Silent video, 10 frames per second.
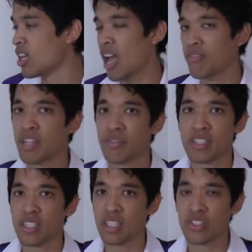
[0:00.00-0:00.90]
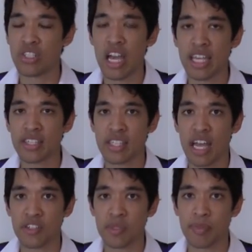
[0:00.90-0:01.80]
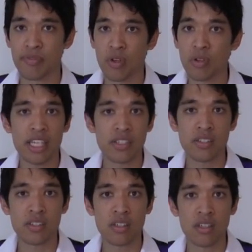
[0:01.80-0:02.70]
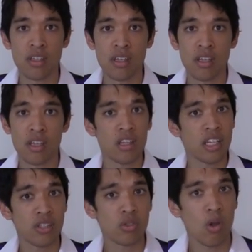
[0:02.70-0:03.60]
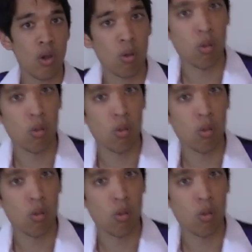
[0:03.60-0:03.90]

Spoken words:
I've never seen a giant's house before. Let's go."